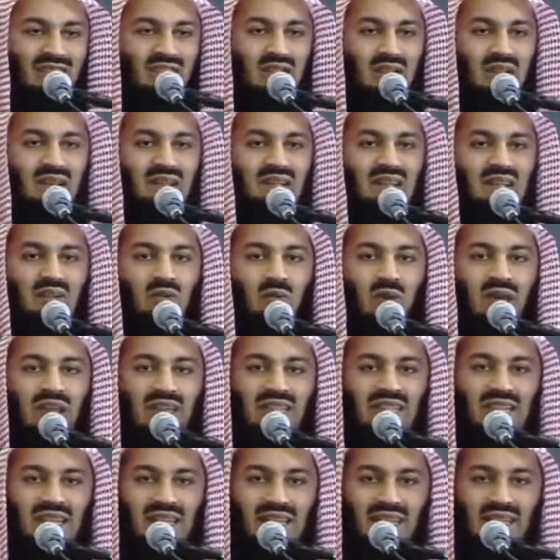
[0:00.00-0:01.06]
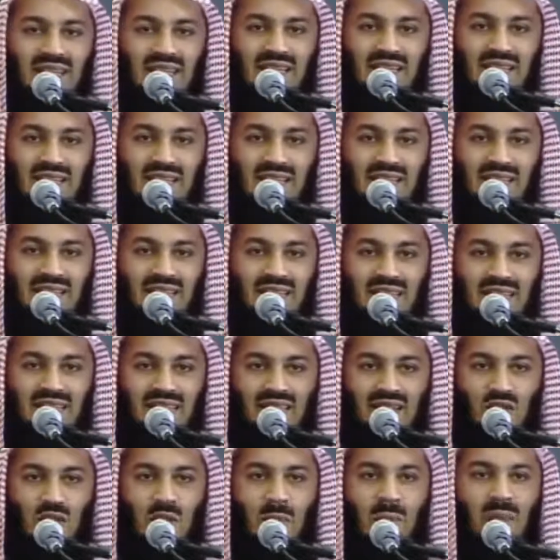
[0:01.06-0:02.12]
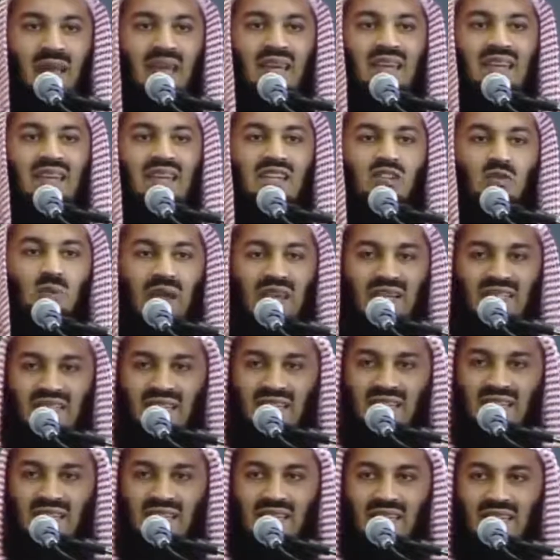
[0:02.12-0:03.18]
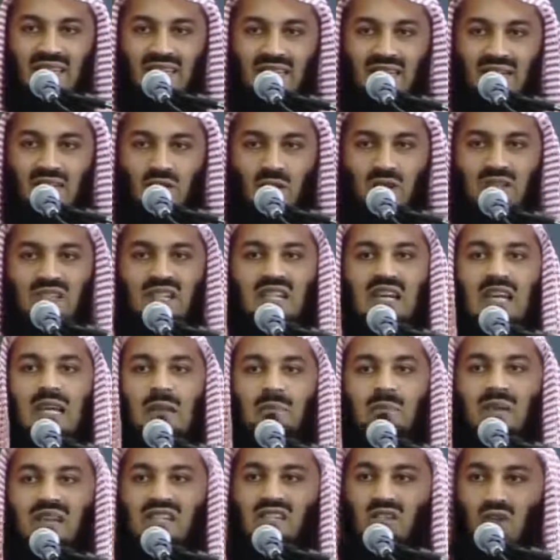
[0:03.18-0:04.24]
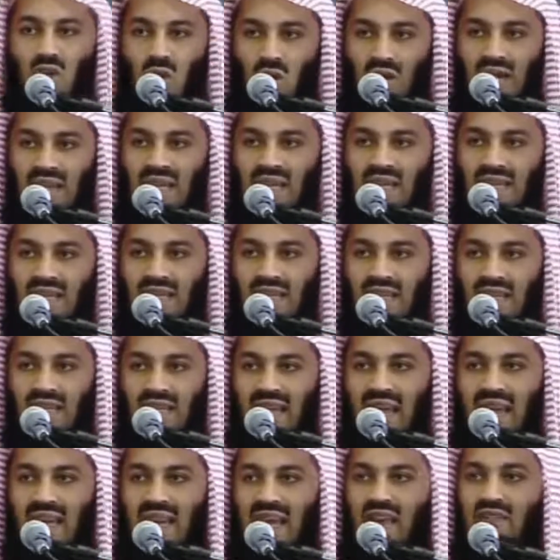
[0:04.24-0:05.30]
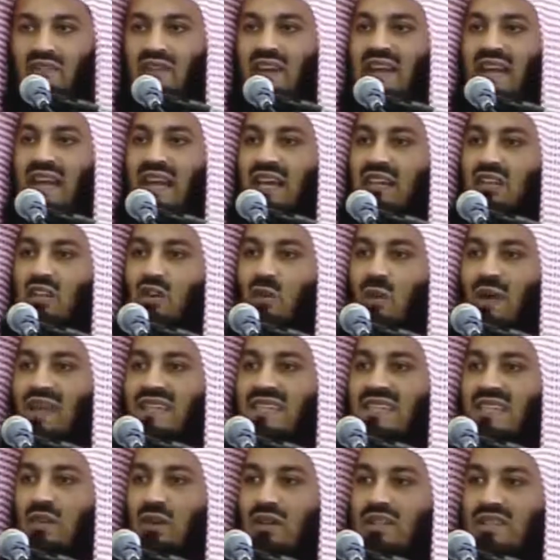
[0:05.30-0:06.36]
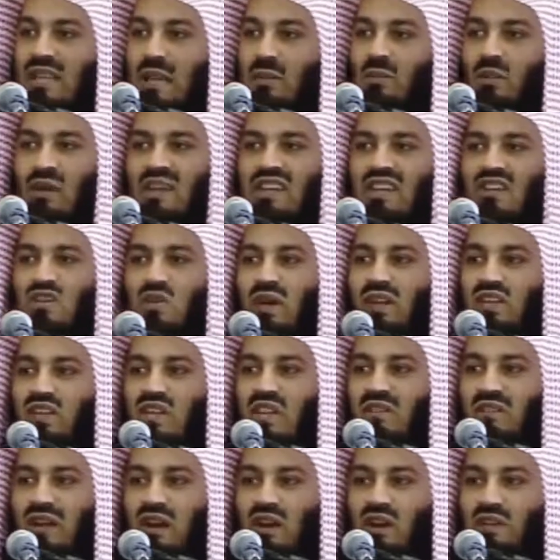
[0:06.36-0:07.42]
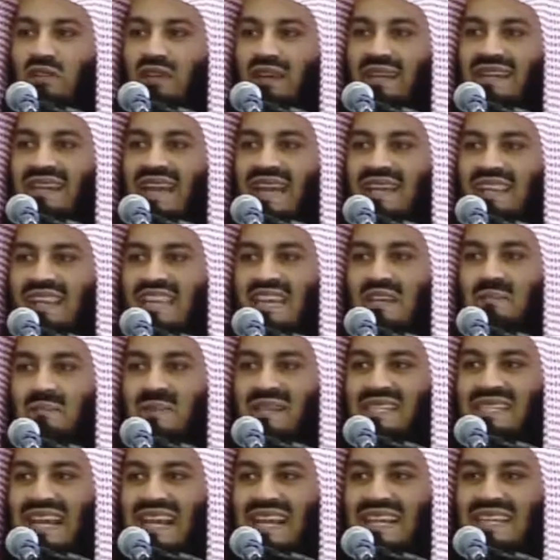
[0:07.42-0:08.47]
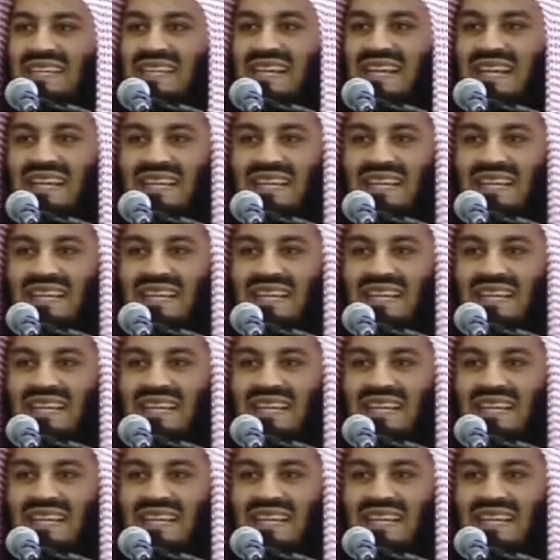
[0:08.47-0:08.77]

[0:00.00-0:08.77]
children waiting, your bed is waiting, your sleep is calling, and every night you're wasting your time. What did you achieve out of it? Nothing besides